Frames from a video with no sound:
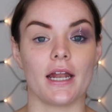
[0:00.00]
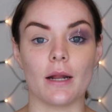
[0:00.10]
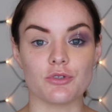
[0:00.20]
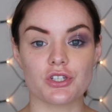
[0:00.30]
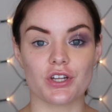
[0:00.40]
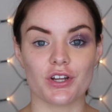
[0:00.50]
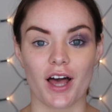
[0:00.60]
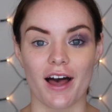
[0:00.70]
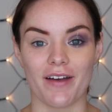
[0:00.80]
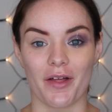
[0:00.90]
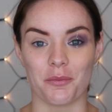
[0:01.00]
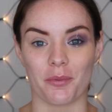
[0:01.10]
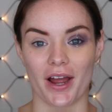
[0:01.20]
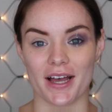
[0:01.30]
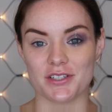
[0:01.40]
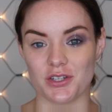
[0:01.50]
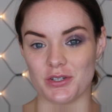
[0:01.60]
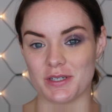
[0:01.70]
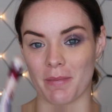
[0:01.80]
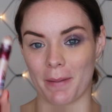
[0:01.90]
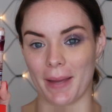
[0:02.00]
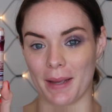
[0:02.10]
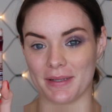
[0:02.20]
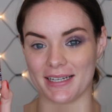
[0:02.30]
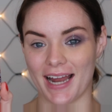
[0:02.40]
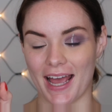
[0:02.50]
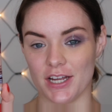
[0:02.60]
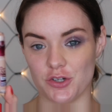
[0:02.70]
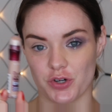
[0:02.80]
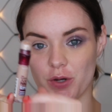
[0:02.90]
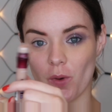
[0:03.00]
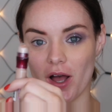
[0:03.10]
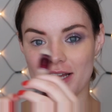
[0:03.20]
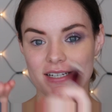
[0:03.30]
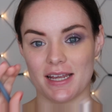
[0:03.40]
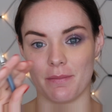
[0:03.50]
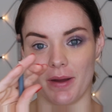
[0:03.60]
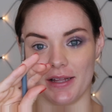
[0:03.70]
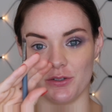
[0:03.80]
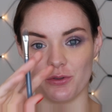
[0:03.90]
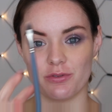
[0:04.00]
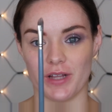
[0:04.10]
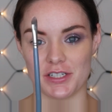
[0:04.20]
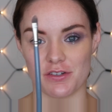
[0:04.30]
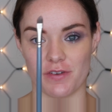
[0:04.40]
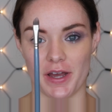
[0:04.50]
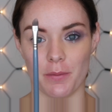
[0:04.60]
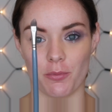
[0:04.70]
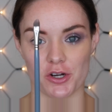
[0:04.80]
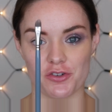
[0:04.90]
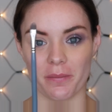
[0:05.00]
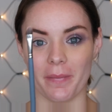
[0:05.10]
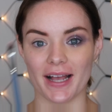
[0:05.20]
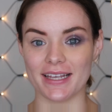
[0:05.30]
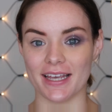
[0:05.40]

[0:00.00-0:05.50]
I'm just going to carve out the brows using my Maybelline Age Rewind and my little flat definer brush from my